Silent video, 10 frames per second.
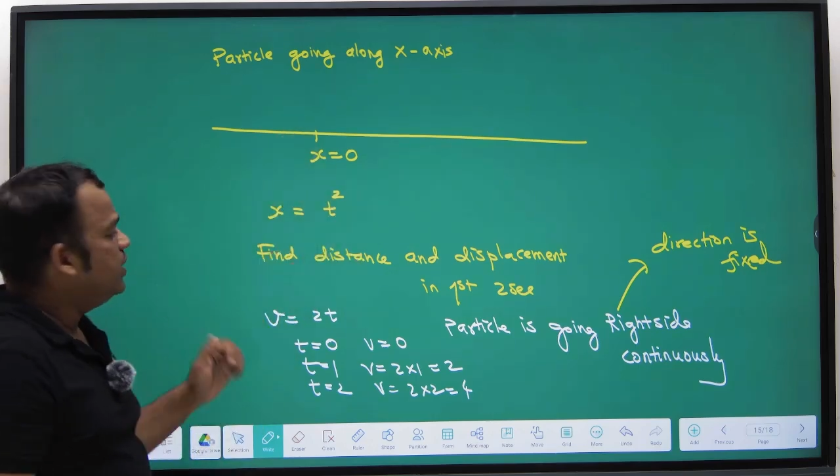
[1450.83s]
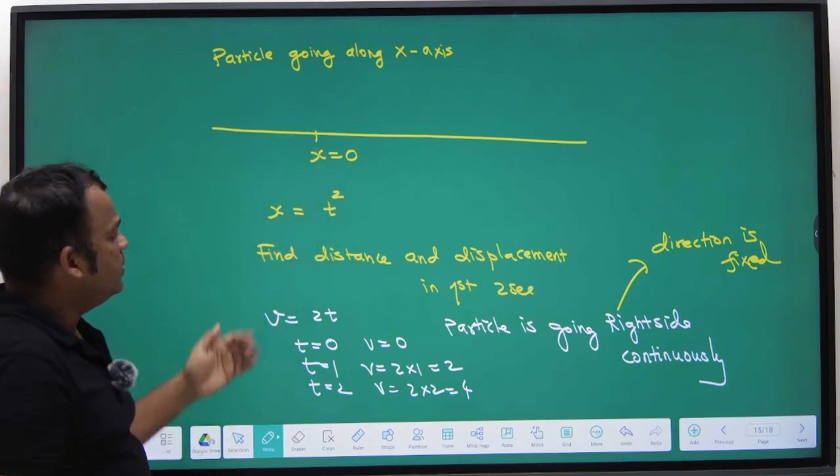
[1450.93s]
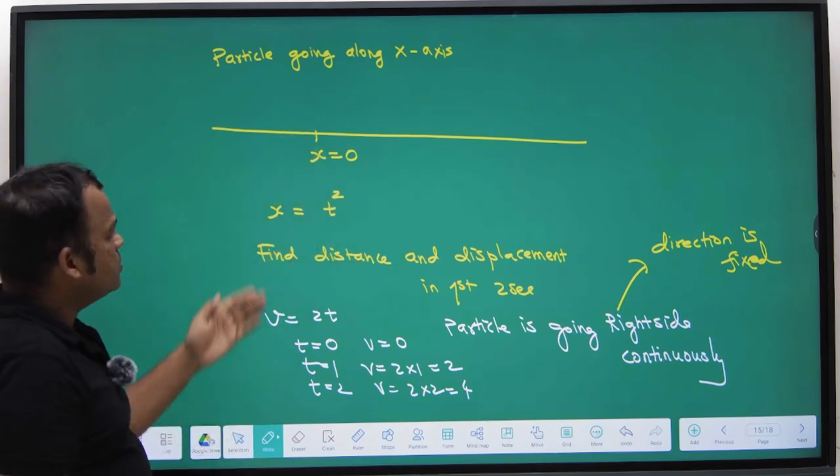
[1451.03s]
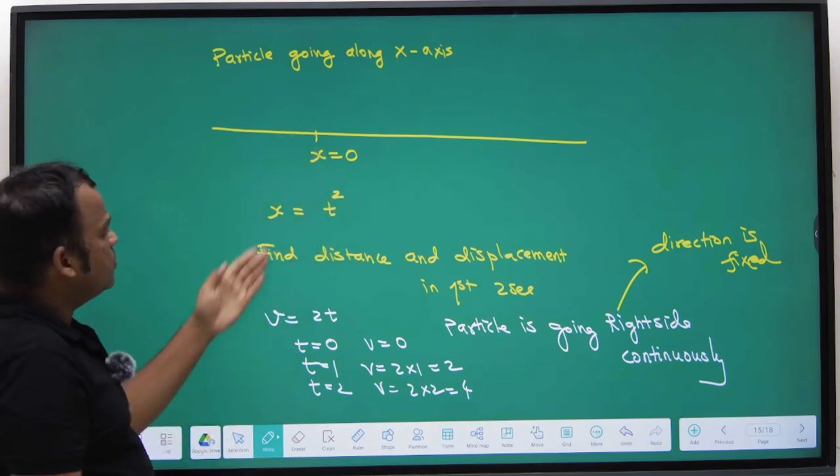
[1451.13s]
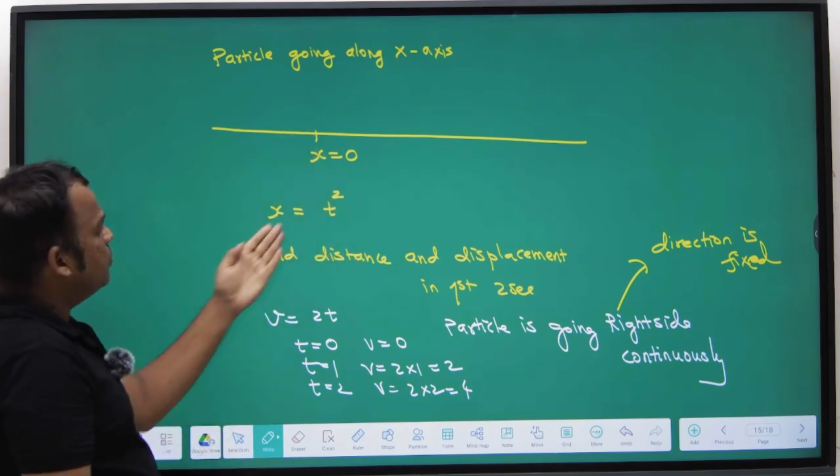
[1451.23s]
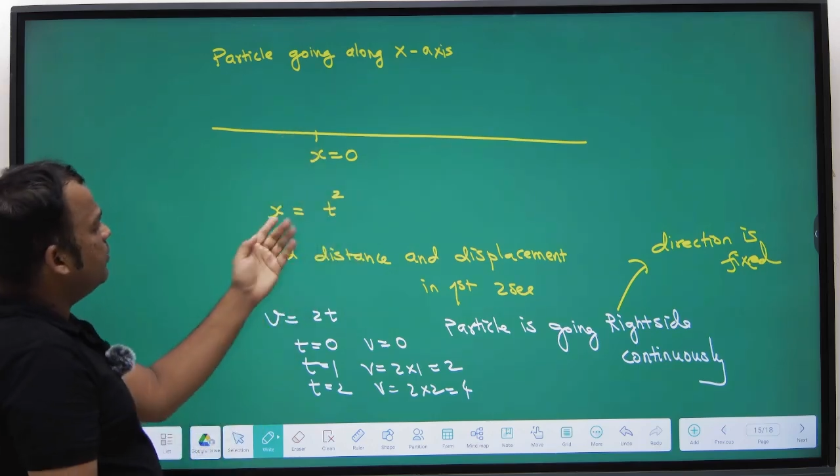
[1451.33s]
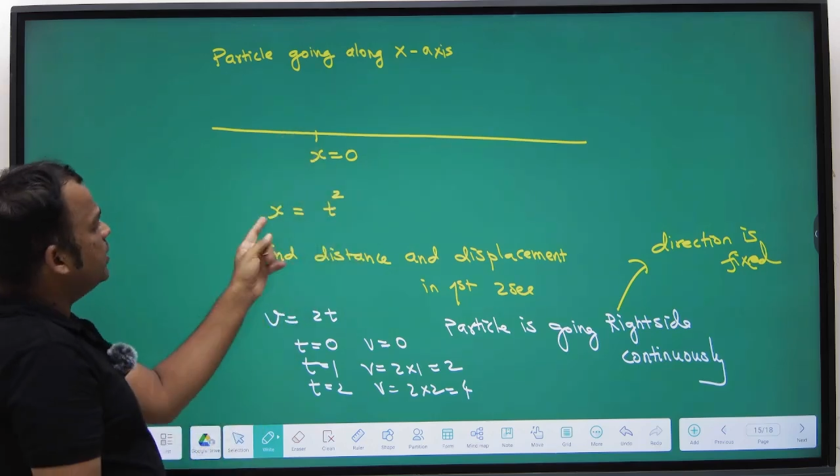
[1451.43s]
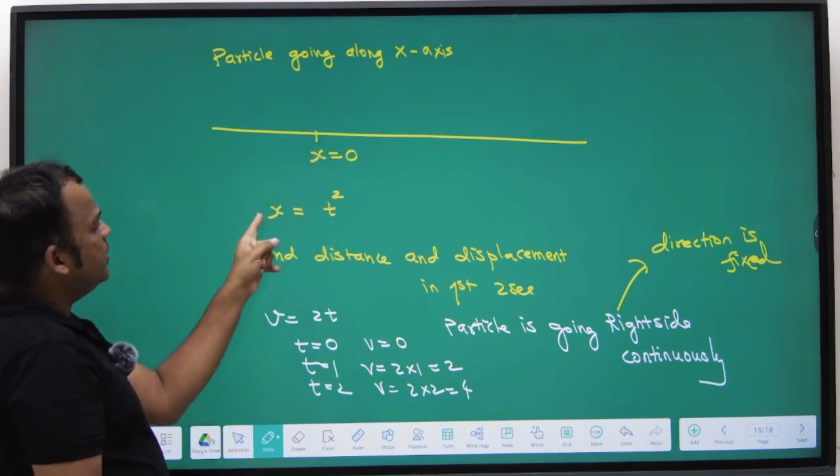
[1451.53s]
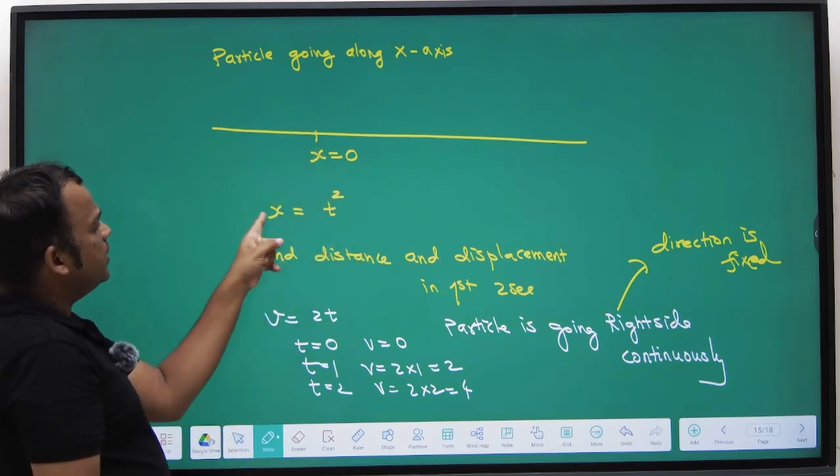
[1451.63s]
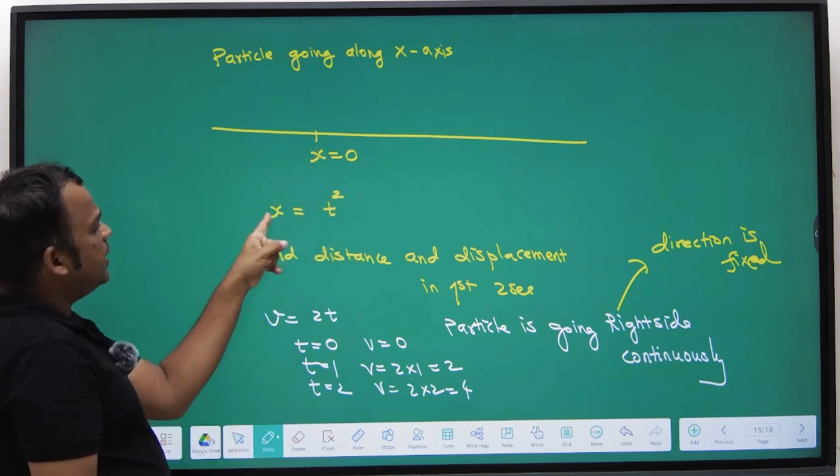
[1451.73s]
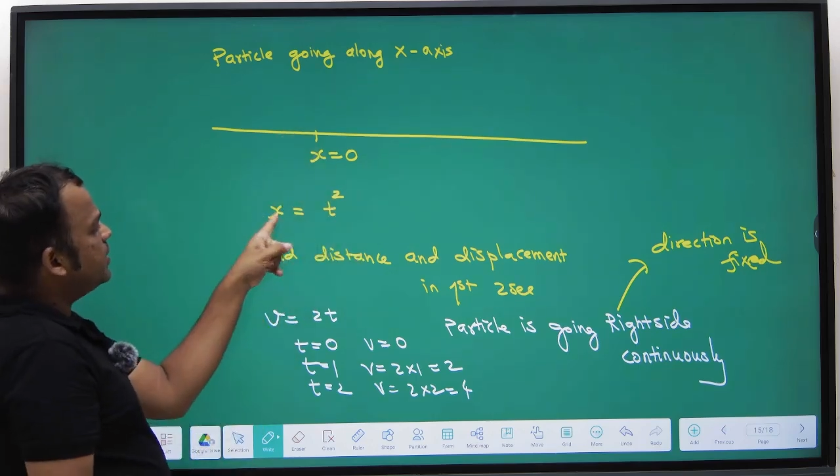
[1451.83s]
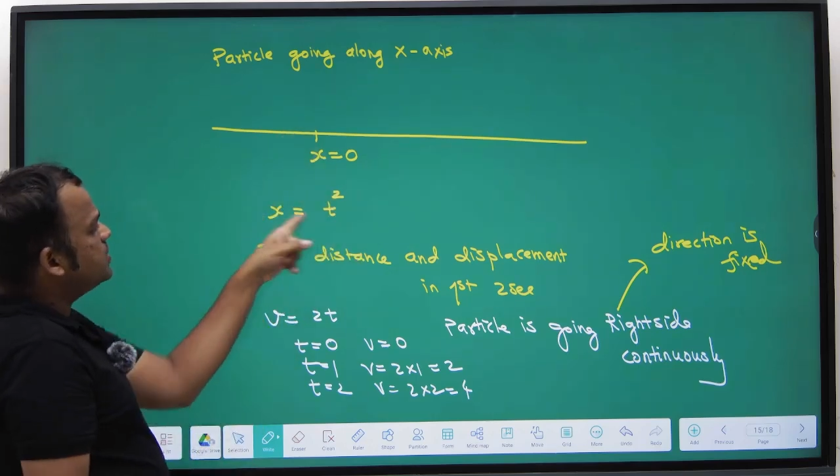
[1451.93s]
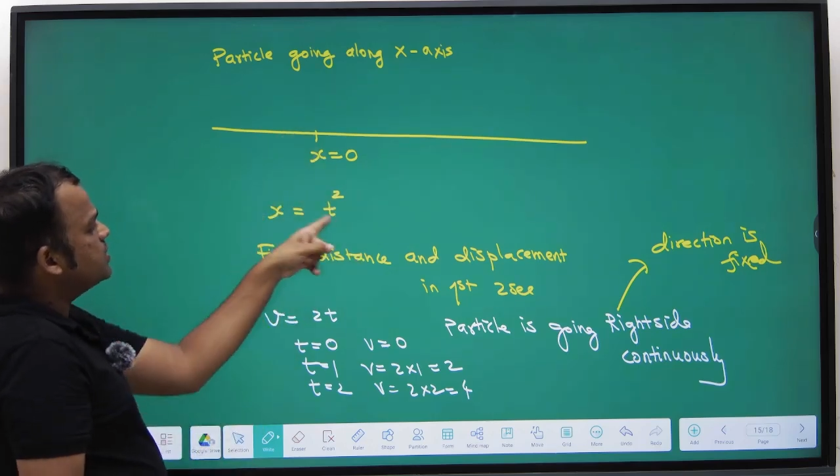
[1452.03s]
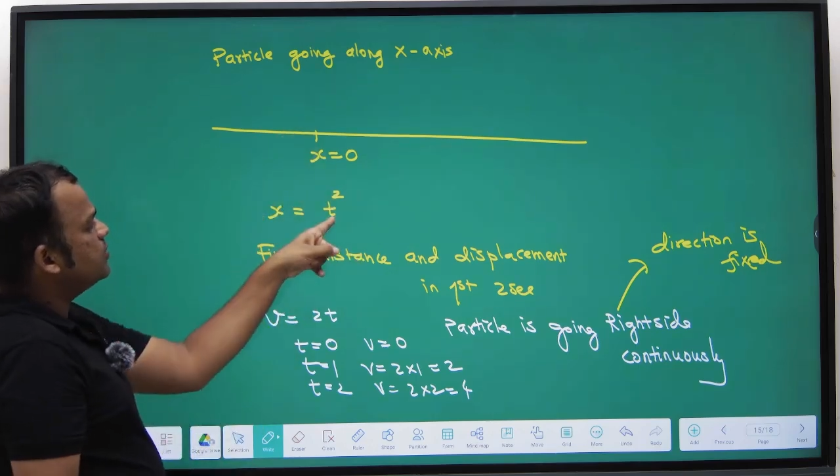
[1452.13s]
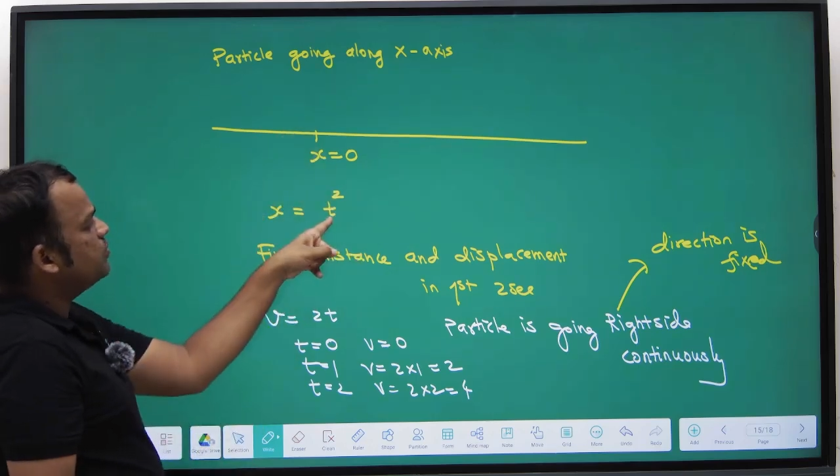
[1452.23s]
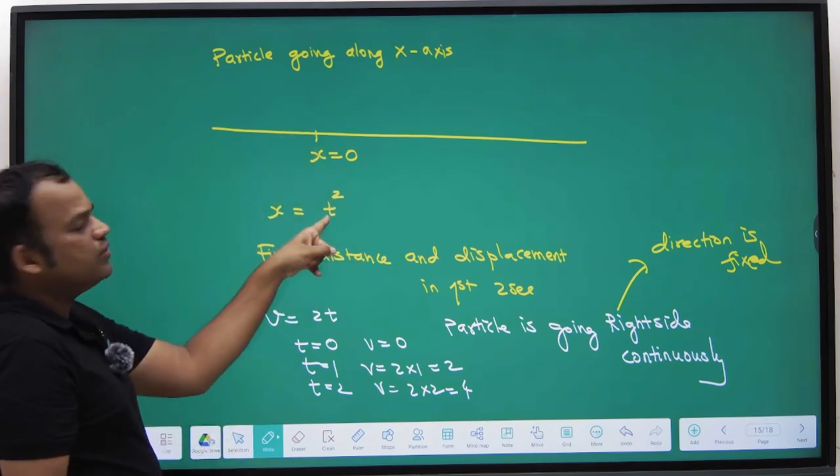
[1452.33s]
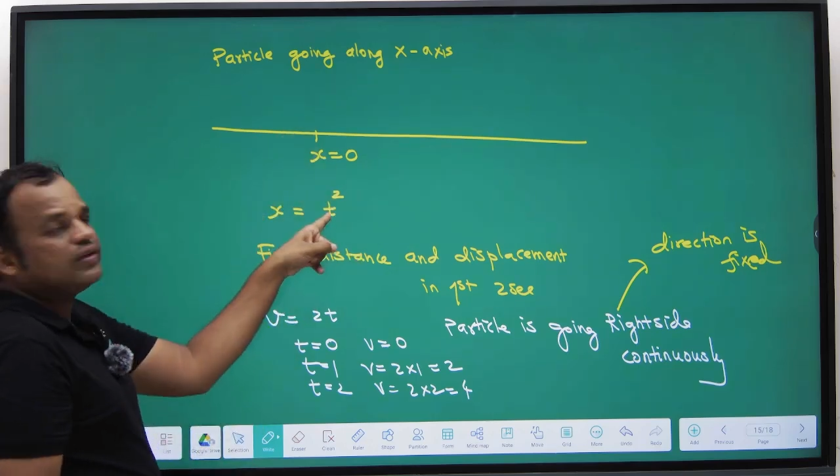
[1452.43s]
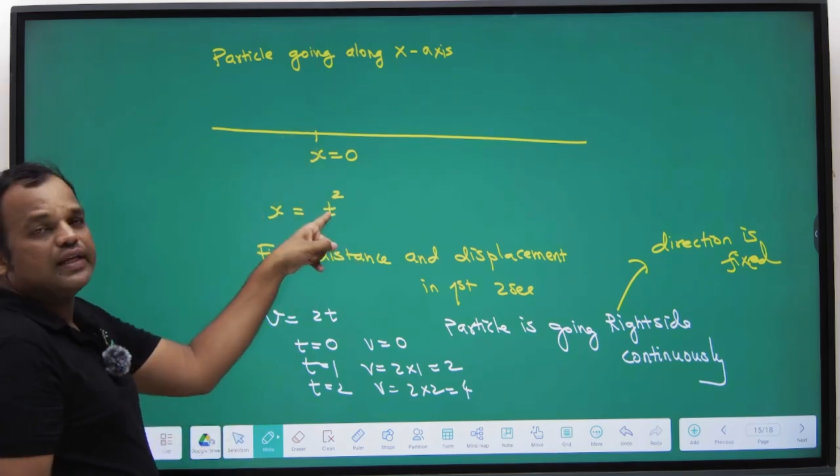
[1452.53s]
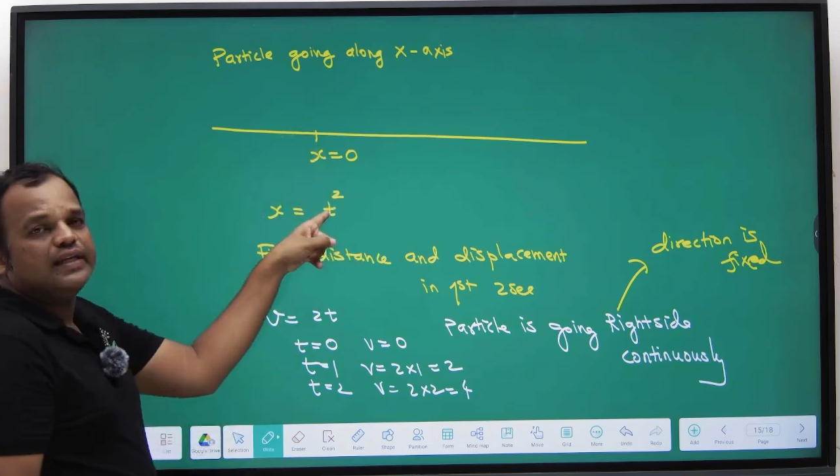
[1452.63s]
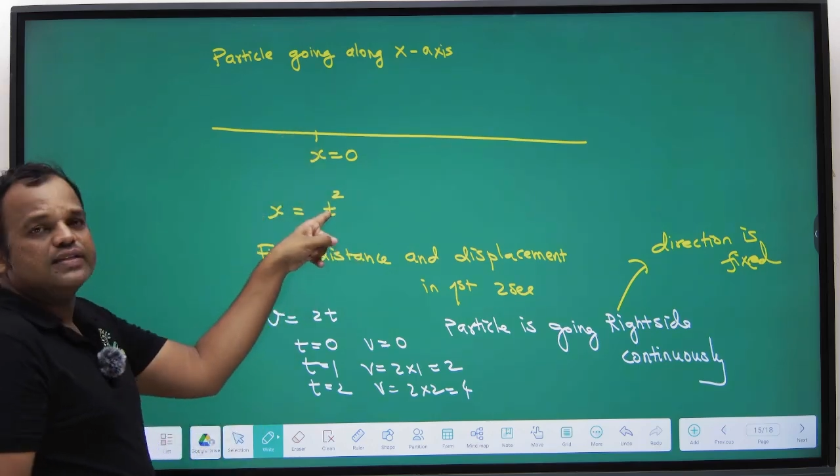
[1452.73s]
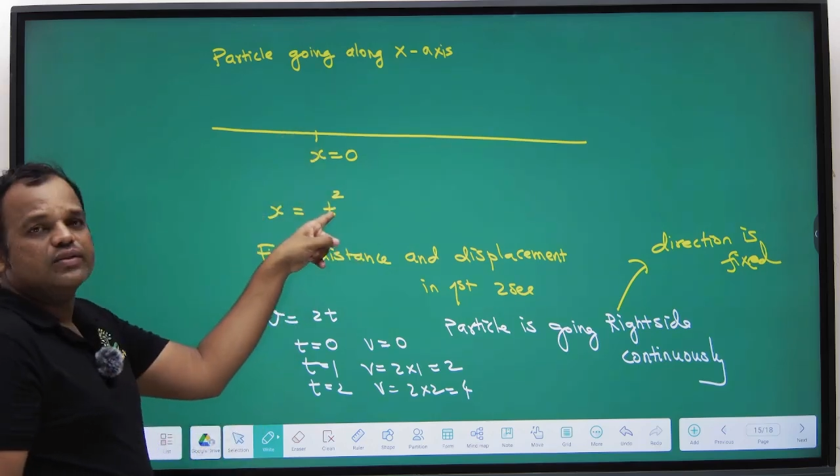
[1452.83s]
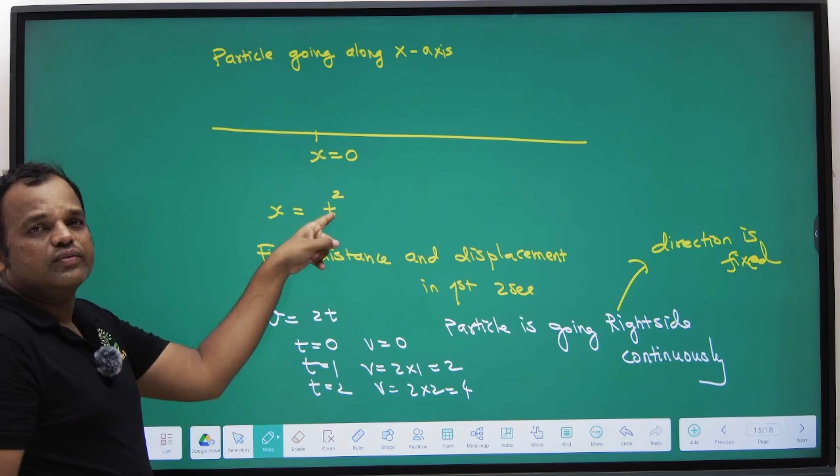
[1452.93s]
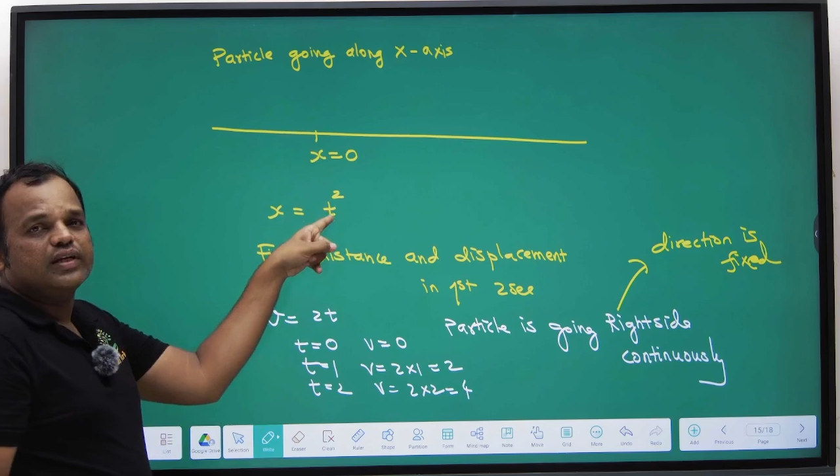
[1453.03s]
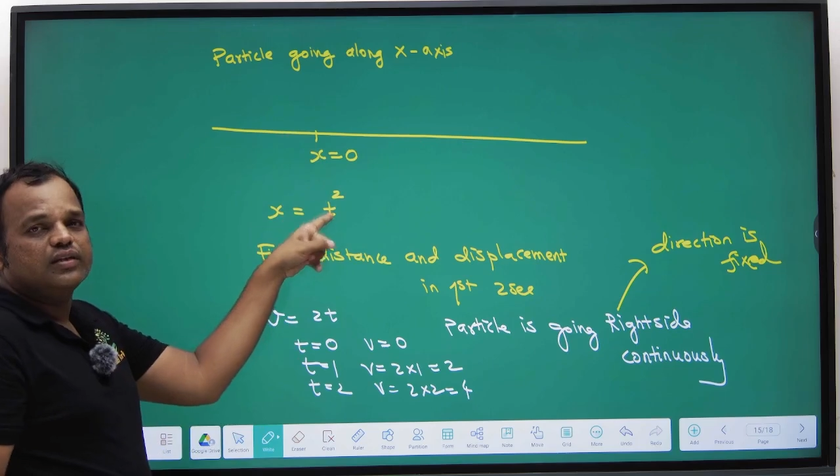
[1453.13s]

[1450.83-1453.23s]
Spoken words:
So over here, x is equal to t square.